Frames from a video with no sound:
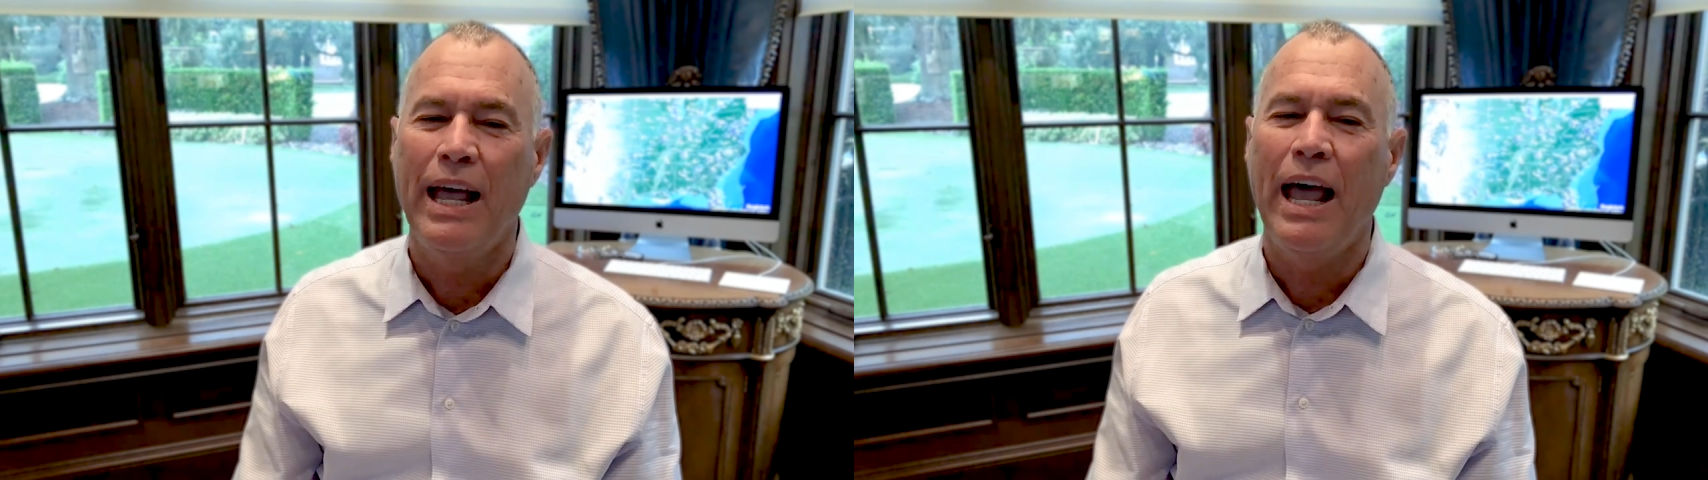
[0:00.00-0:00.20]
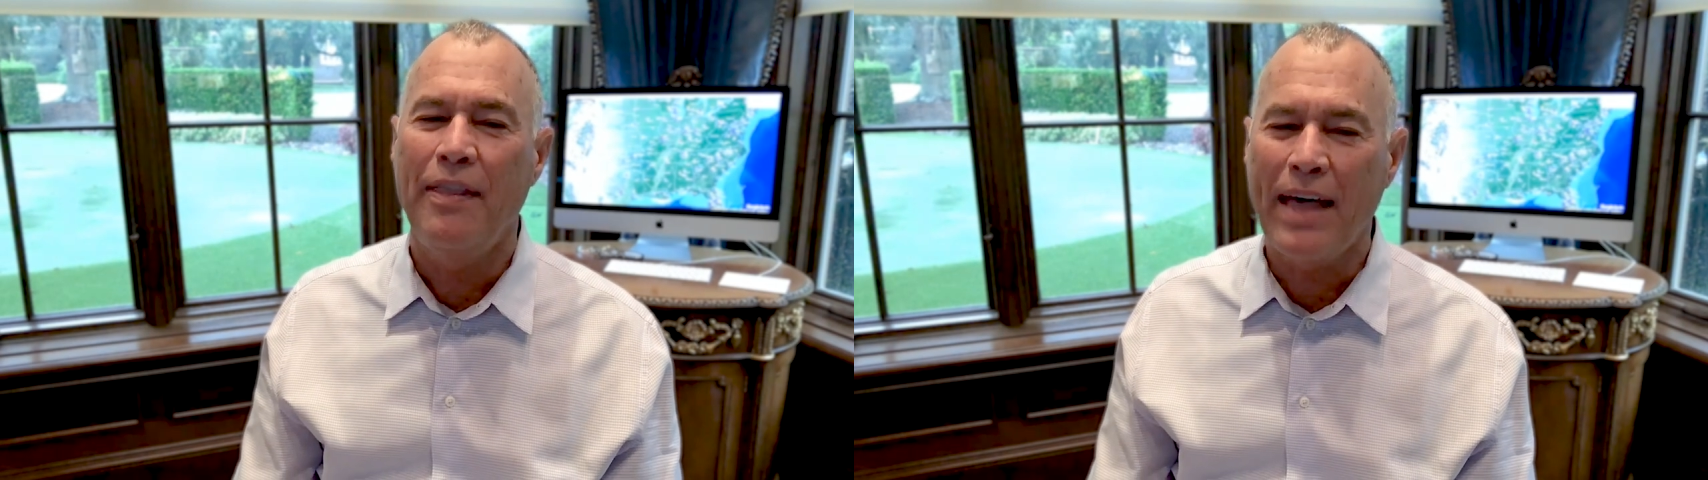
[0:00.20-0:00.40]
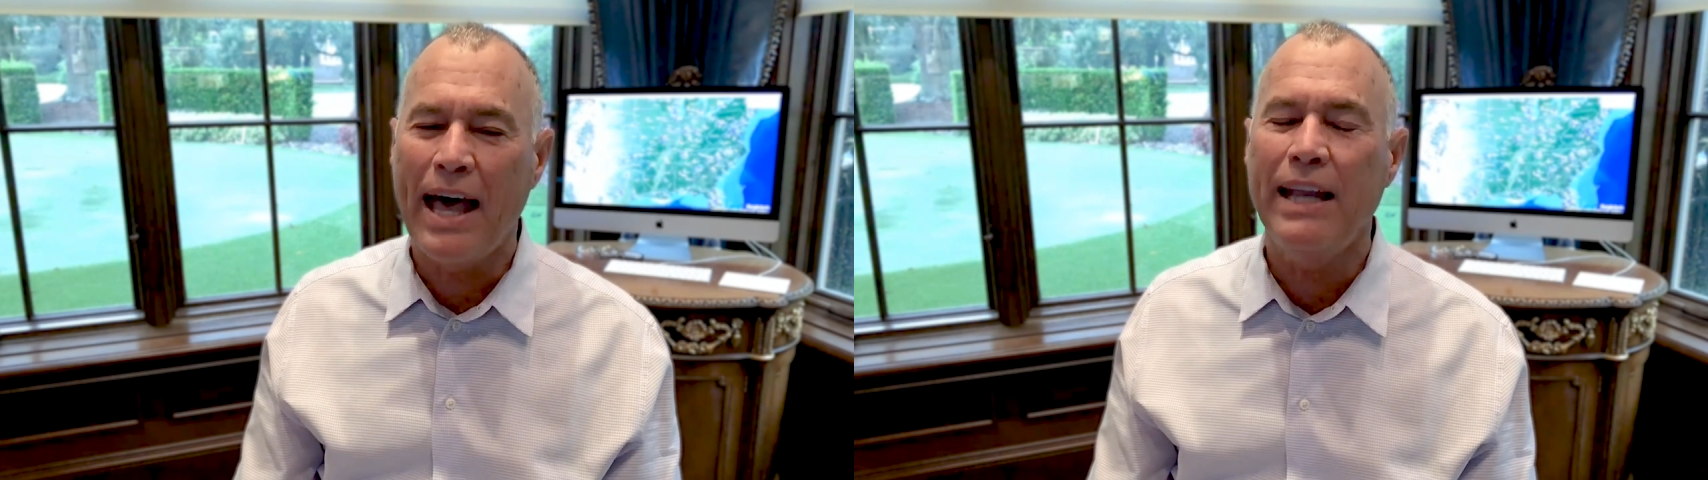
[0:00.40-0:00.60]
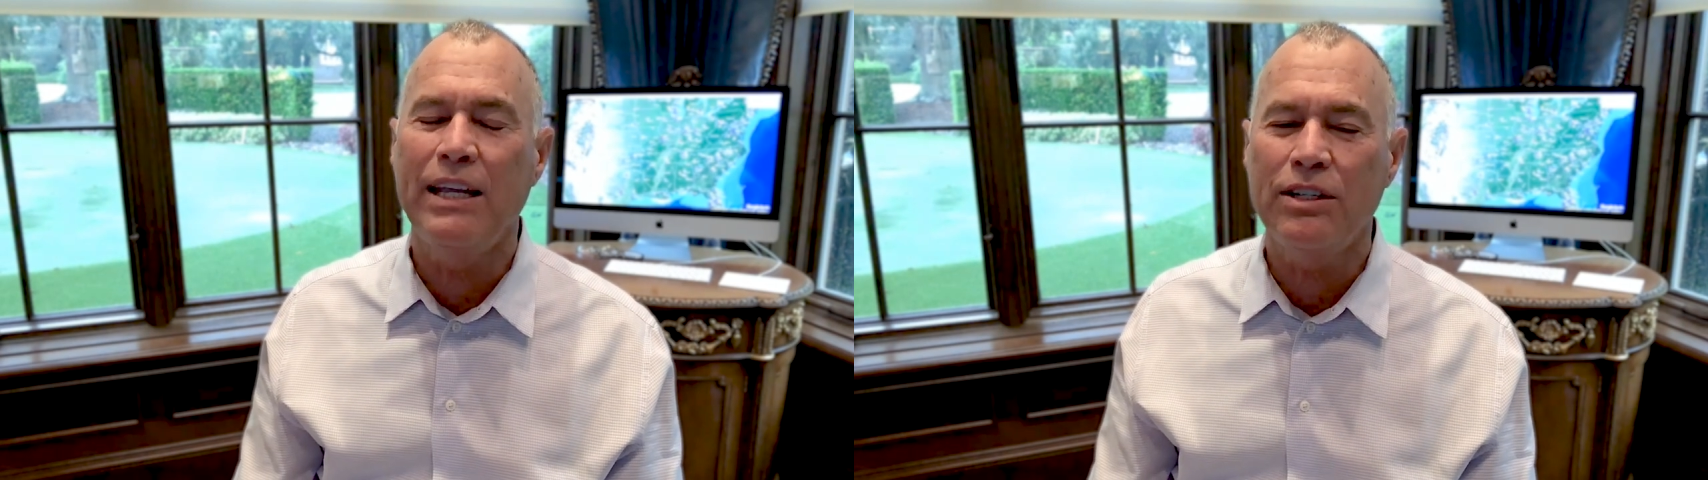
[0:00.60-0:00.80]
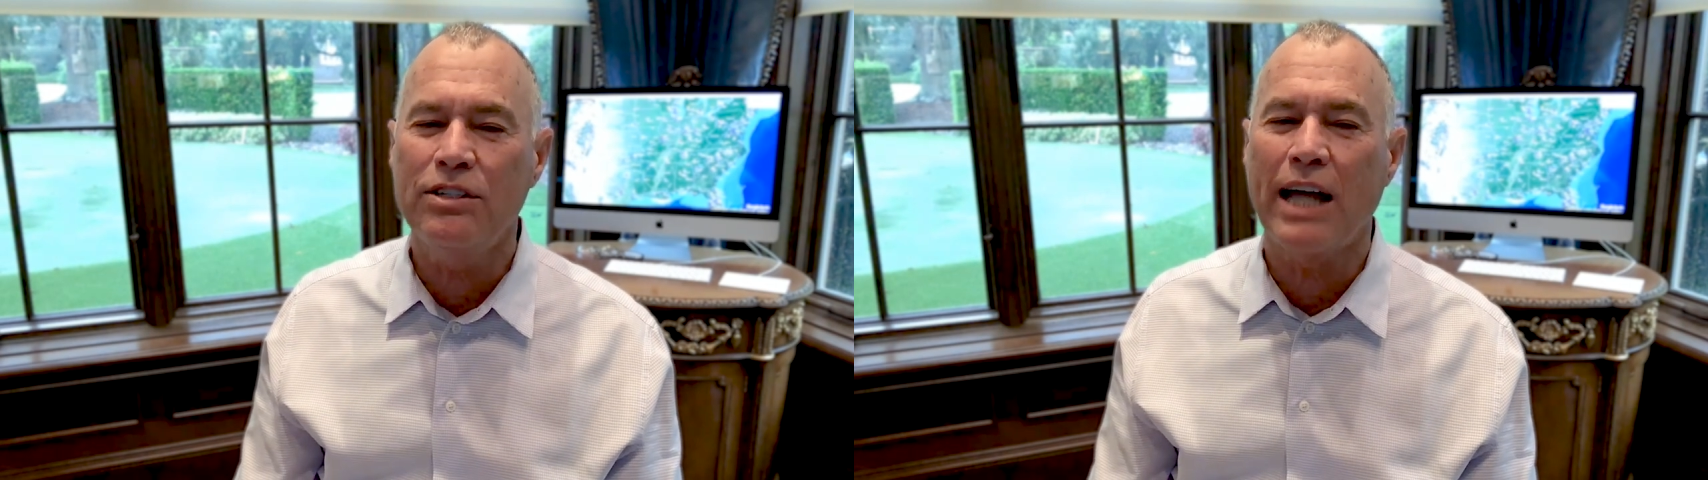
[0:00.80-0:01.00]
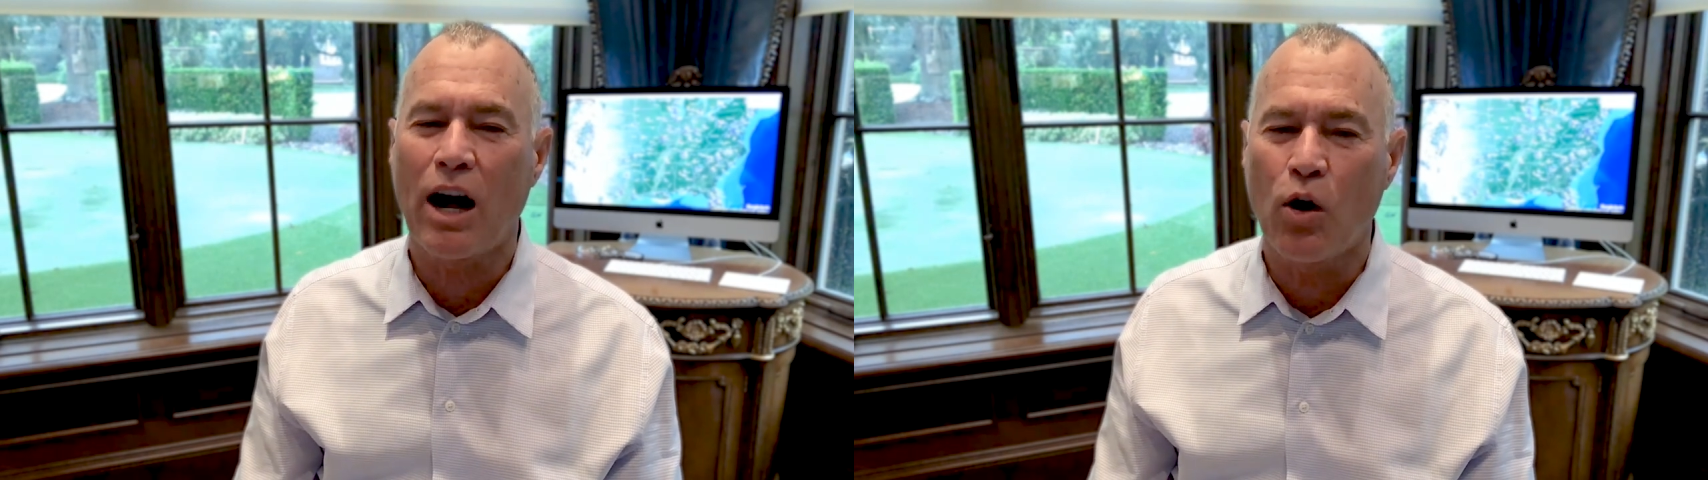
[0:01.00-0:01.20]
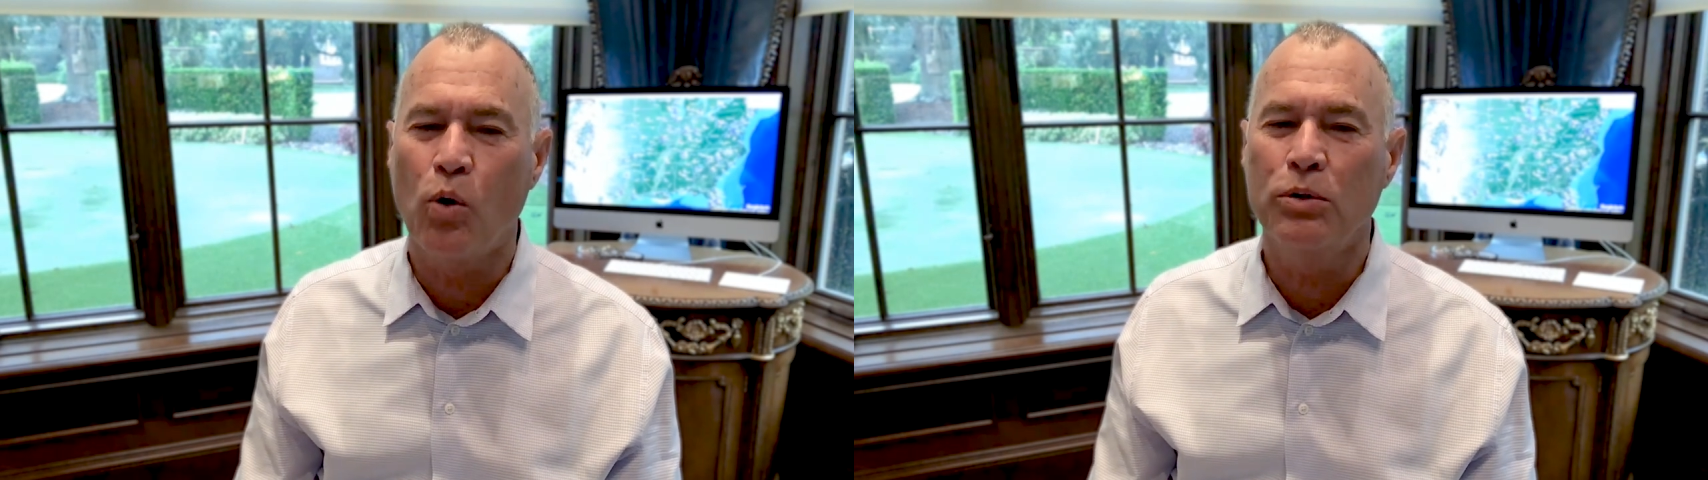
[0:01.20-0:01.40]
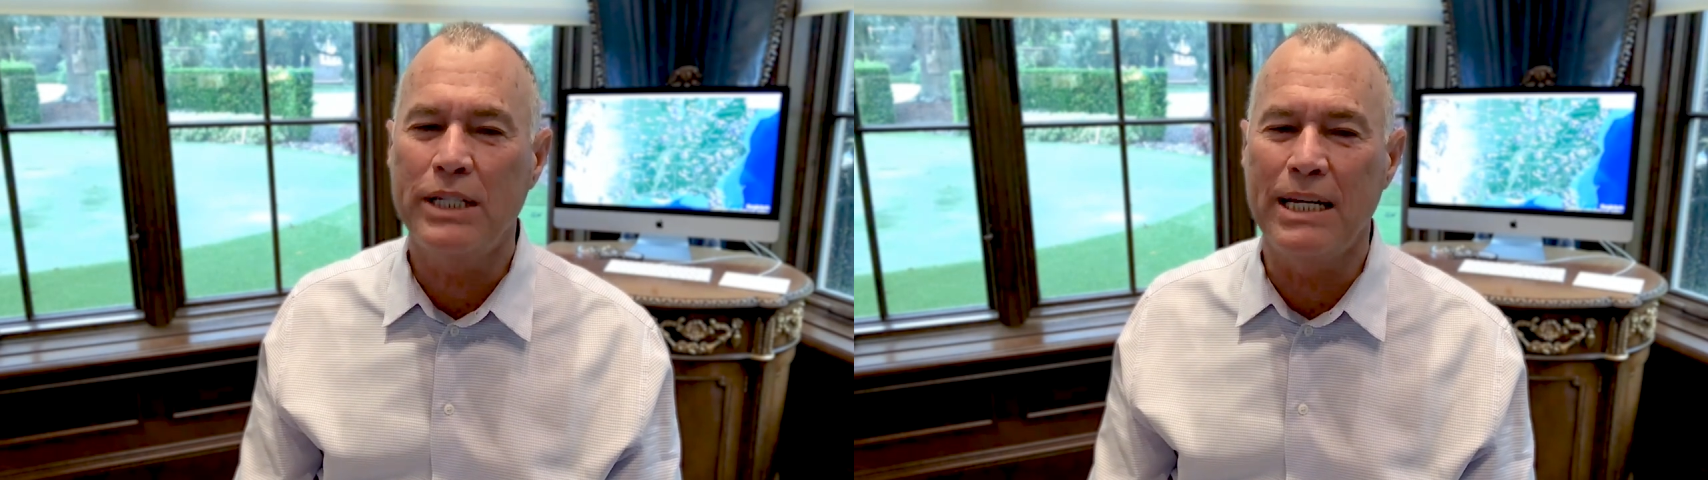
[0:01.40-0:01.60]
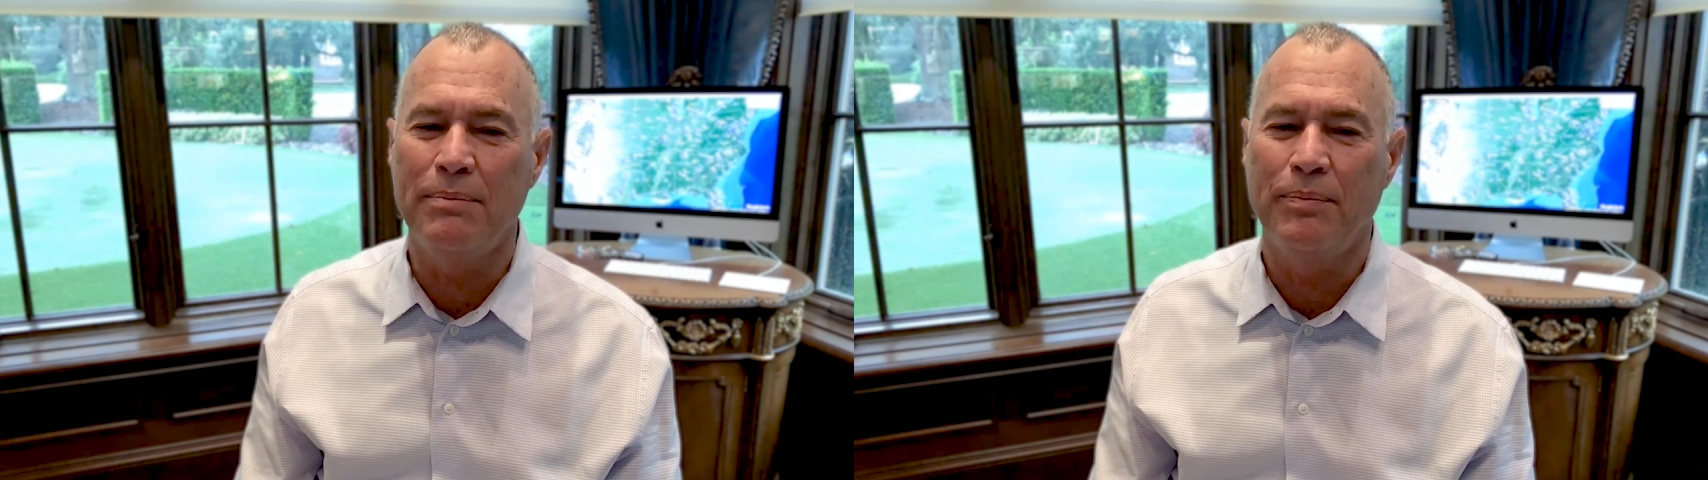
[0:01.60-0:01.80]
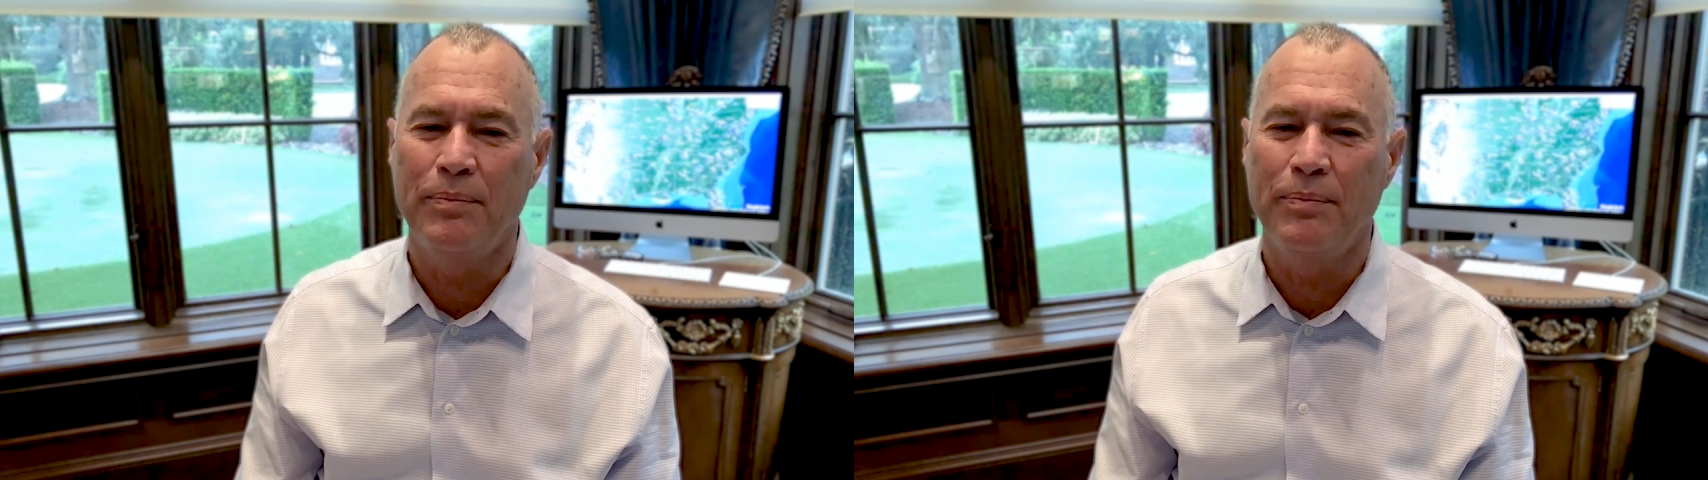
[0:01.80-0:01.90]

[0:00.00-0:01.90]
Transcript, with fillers: and that is our whole team.